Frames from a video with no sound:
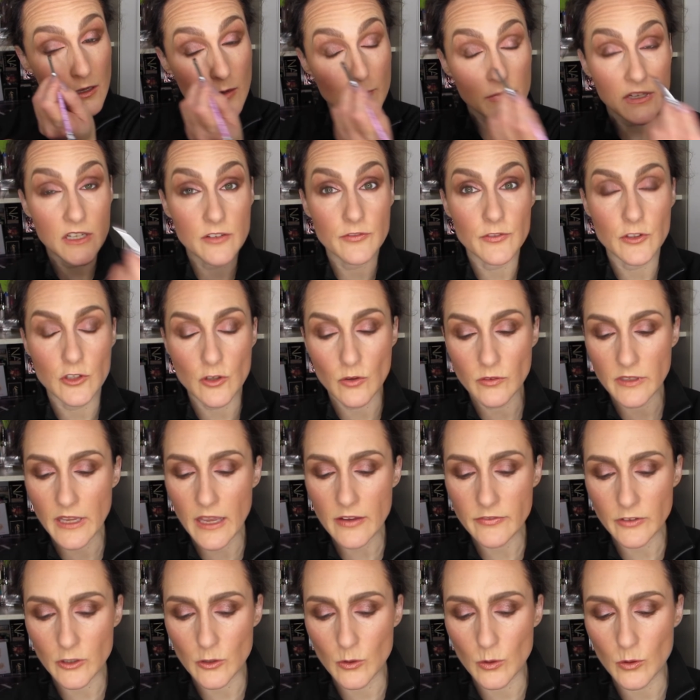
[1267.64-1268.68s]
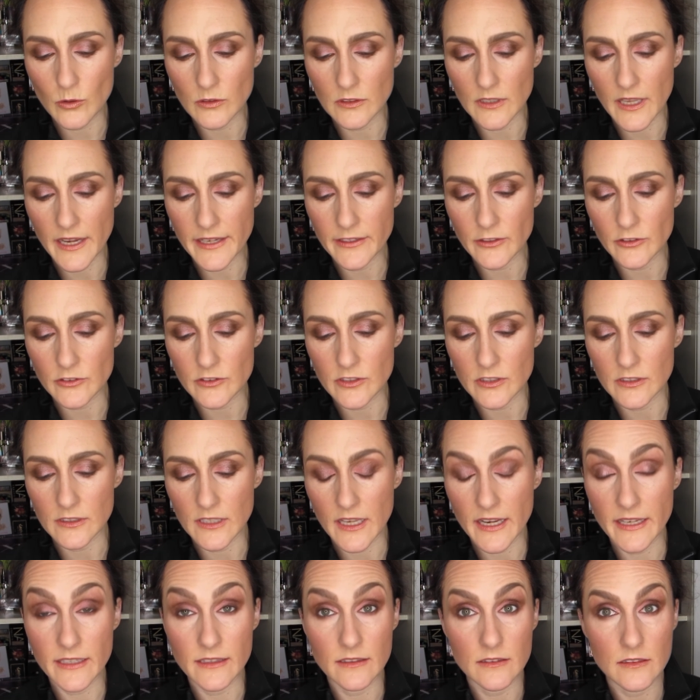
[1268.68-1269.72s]
mean, if you don't have a cool liner to
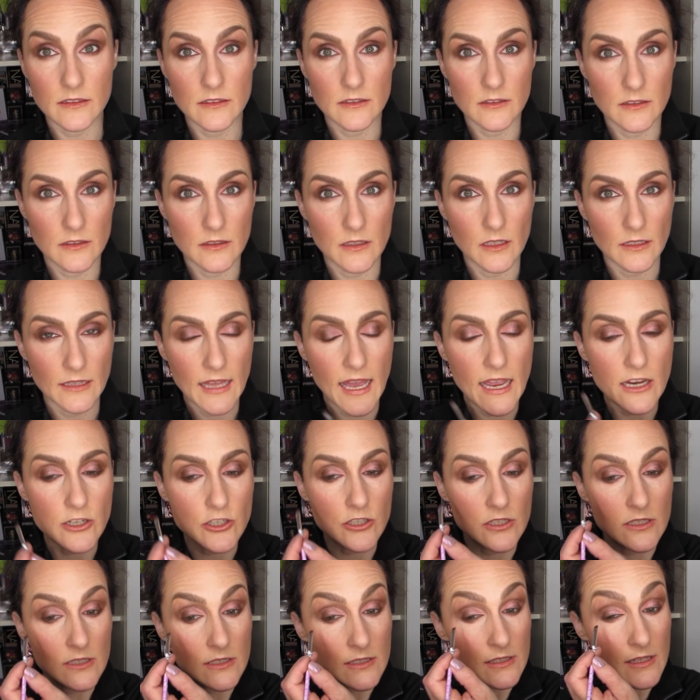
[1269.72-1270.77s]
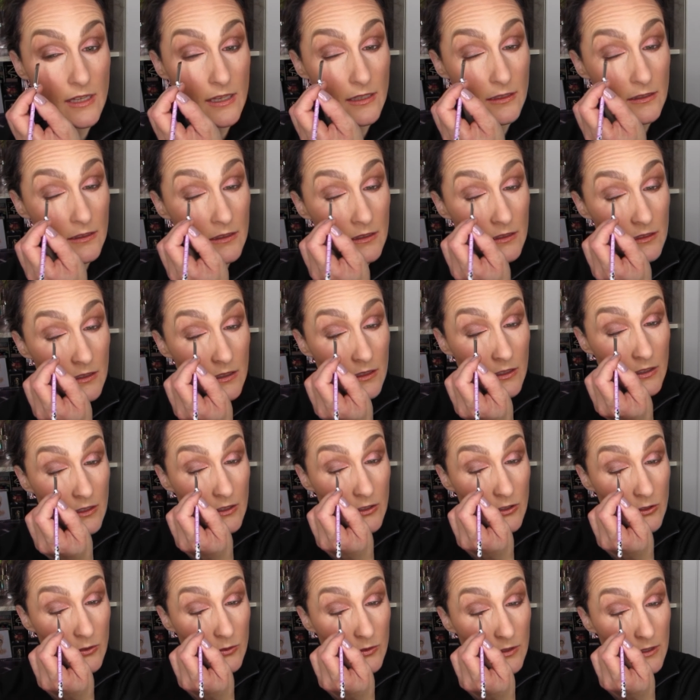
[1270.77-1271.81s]
line the lashes, then
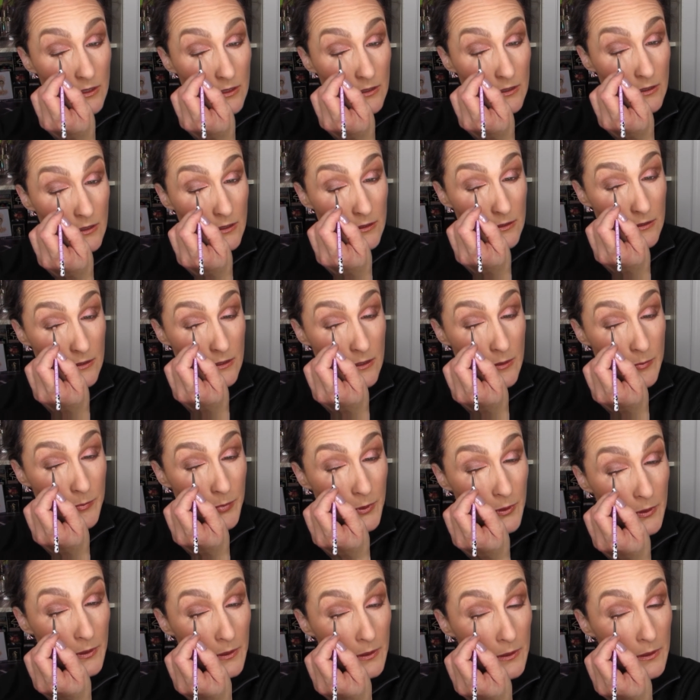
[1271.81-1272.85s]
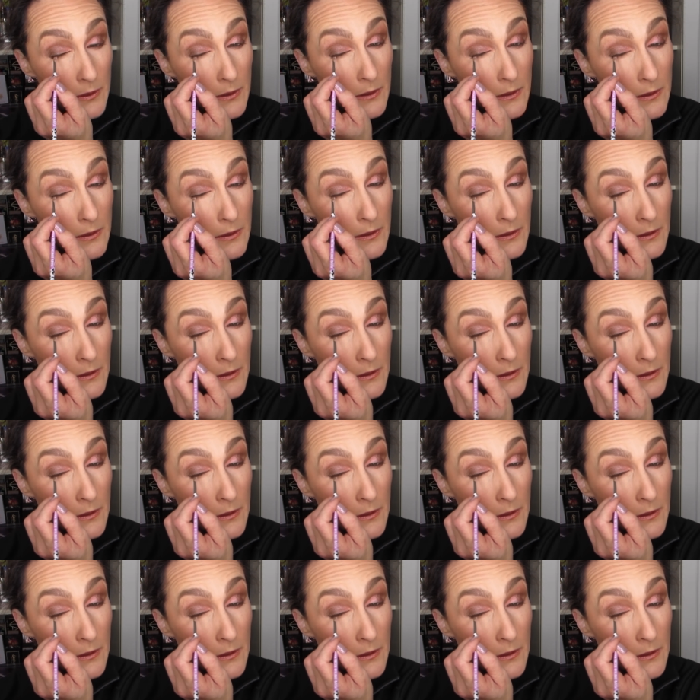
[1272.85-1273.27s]
you need a deeper,